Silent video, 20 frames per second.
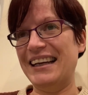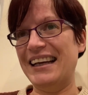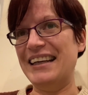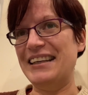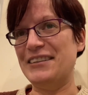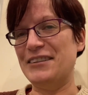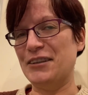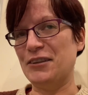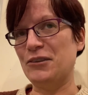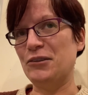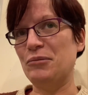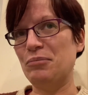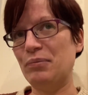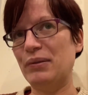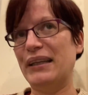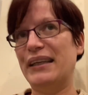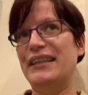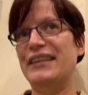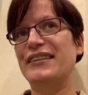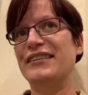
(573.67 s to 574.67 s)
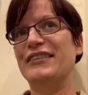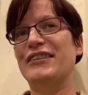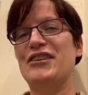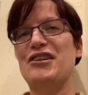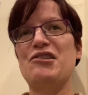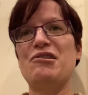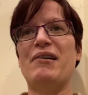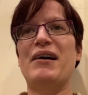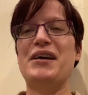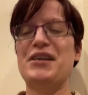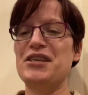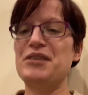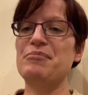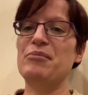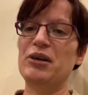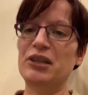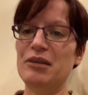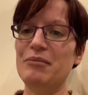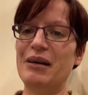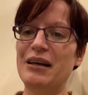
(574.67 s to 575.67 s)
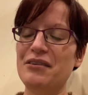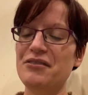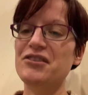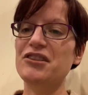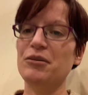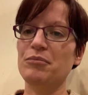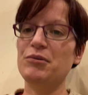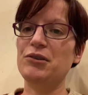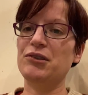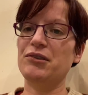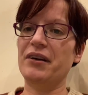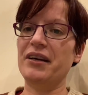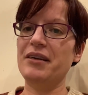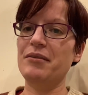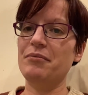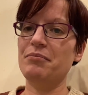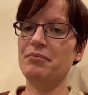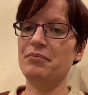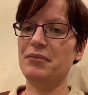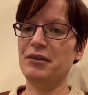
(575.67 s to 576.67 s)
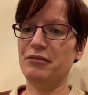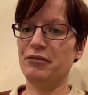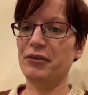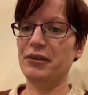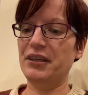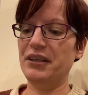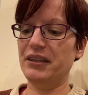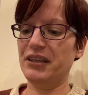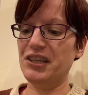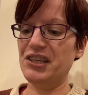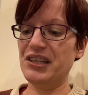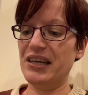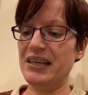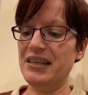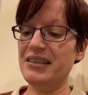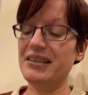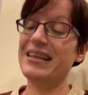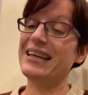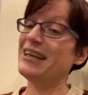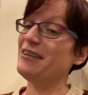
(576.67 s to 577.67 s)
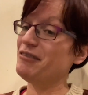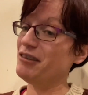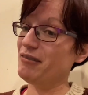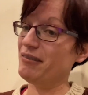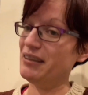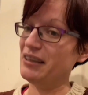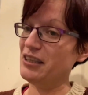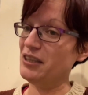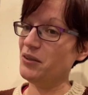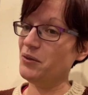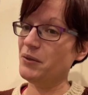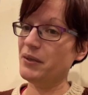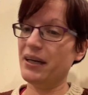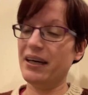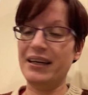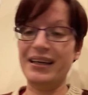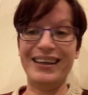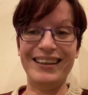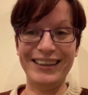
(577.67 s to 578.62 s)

it's a good place to try a small amount of substrate before you're going to change it if you're in the UK.